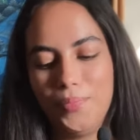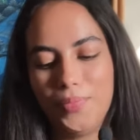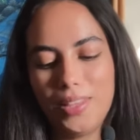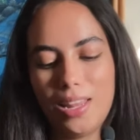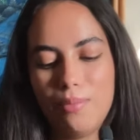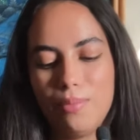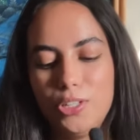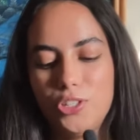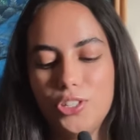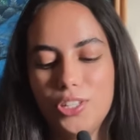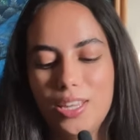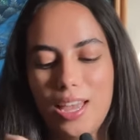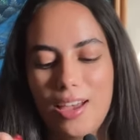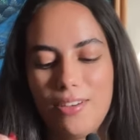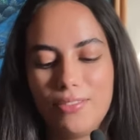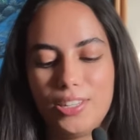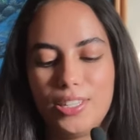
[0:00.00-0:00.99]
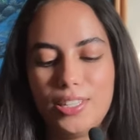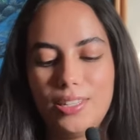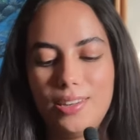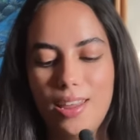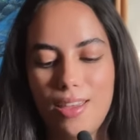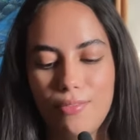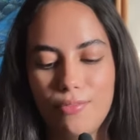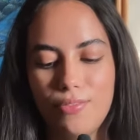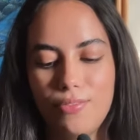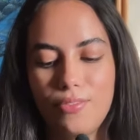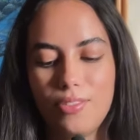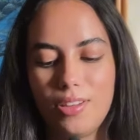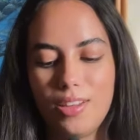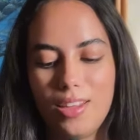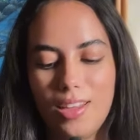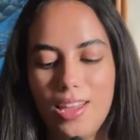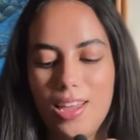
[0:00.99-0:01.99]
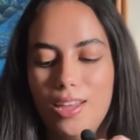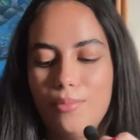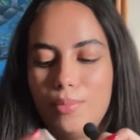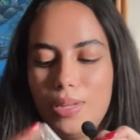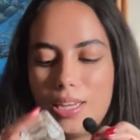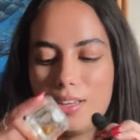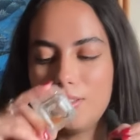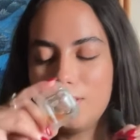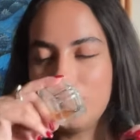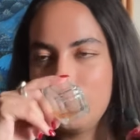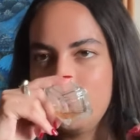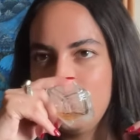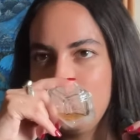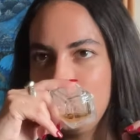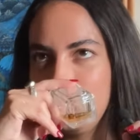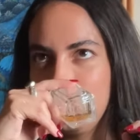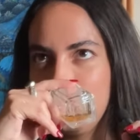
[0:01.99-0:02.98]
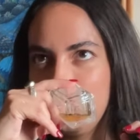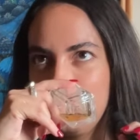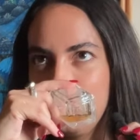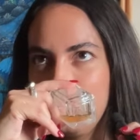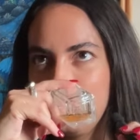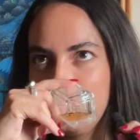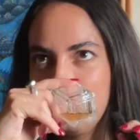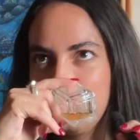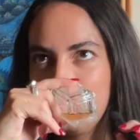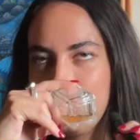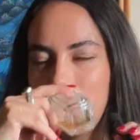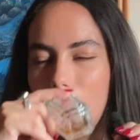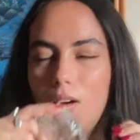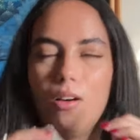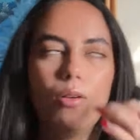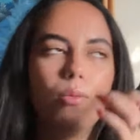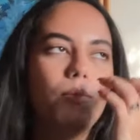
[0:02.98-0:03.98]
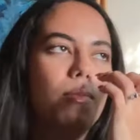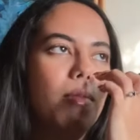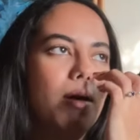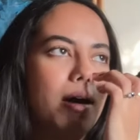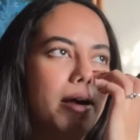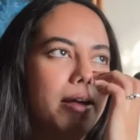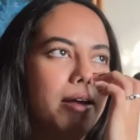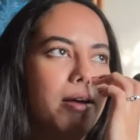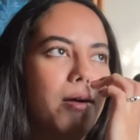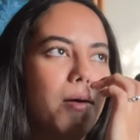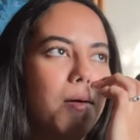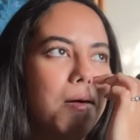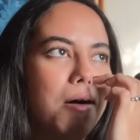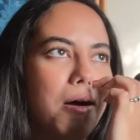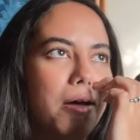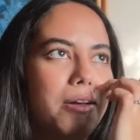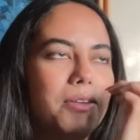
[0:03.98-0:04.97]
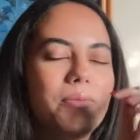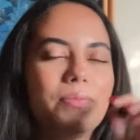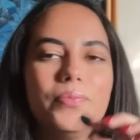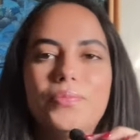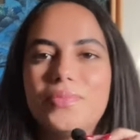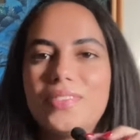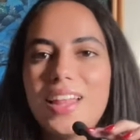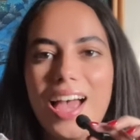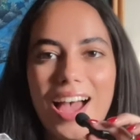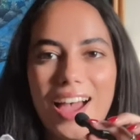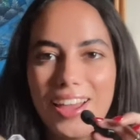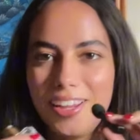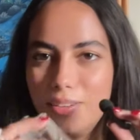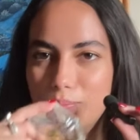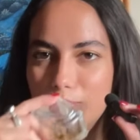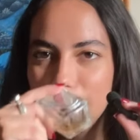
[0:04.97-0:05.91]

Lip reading: Let me just have a sniff, because oh my god, I